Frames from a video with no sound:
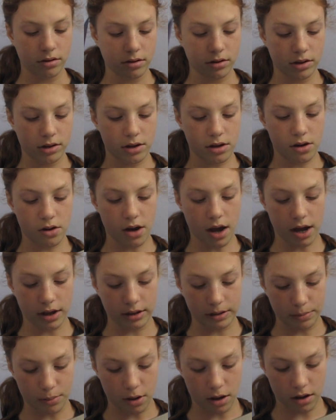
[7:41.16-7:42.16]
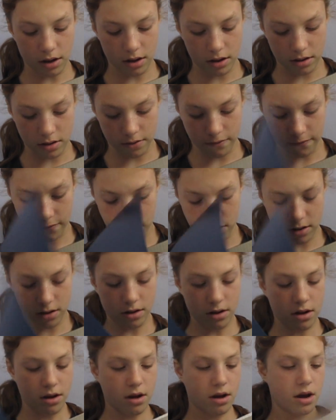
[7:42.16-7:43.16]
So it has a pocket in the front.
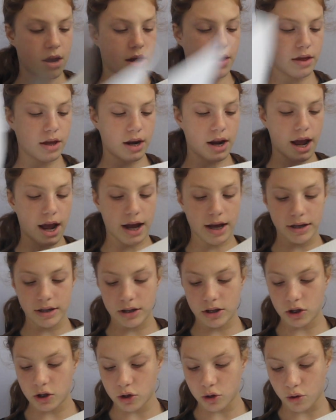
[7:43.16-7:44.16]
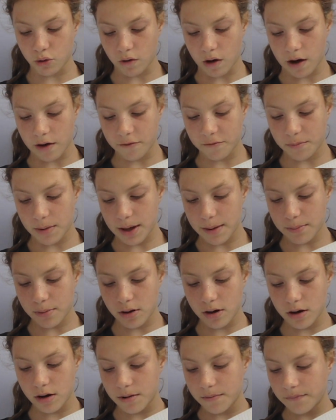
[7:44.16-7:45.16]
And then it has just graph
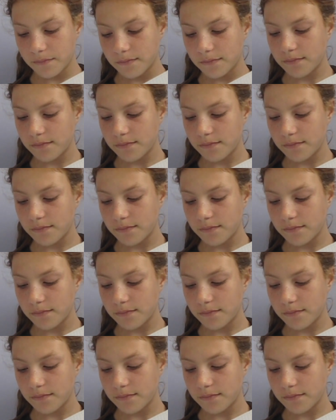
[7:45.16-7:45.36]
paper,